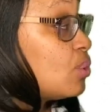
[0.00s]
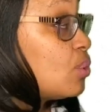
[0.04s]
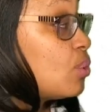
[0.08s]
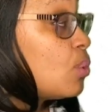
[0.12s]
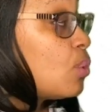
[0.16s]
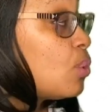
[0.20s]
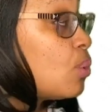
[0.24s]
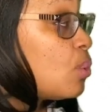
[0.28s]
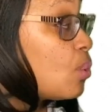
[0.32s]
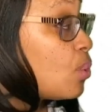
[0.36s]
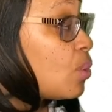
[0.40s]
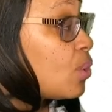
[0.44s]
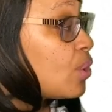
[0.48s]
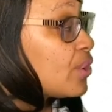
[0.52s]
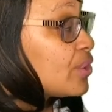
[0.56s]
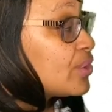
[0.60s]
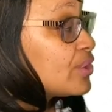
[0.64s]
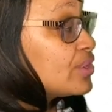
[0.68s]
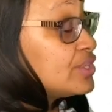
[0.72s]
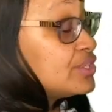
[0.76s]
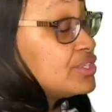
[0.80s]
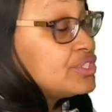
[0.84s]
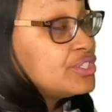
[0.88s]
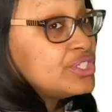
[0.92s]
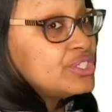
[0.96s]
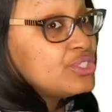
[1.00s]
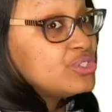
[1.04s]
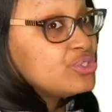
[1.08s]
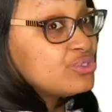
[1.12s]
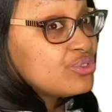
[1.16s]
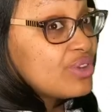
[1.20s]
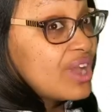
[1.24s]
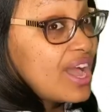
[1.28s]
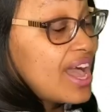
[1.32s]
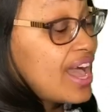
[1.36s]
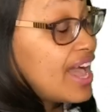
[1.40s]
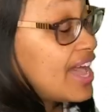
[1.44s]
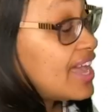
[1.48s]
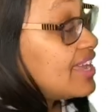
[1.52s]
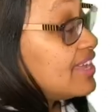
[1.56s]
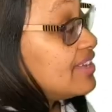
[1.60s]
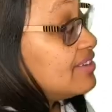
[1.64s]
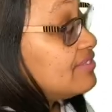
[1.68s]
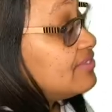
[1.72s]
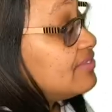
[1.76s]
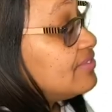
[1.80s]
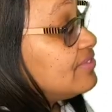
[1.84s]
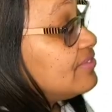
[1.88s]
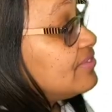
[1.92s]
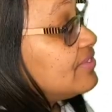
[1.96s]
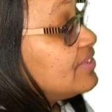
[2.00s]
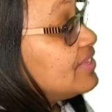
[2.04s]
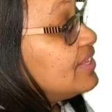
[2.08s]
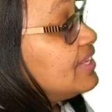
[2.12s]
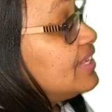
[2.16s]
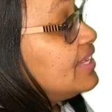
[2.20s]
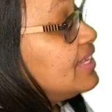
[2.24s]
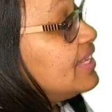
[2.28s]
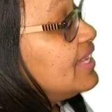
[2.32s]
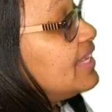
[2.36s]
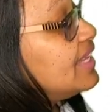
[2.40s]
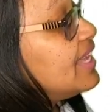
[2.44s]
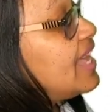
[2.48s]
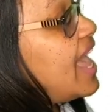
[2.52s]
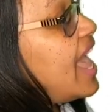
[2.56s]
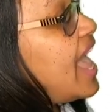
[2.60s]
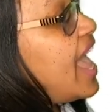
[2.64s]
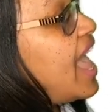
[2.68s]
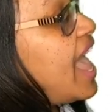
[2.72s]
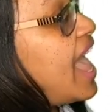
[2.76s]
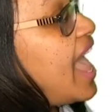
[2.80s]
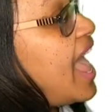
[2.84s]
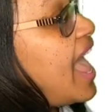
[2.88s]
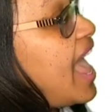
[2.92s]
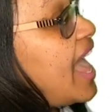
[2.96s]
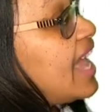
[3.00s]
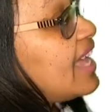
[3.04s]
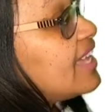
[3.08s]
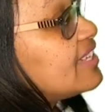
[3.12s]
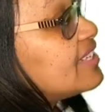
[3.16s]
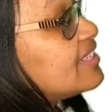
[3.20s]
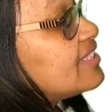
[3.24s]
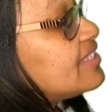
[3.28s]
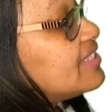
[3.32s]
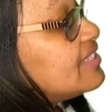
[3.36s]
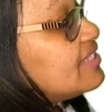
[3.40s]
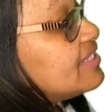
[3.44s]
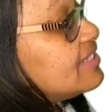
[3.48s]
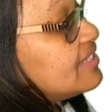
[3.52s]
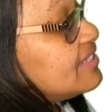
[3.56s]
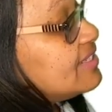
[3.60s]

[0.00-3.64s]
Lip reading: or to drive. Act.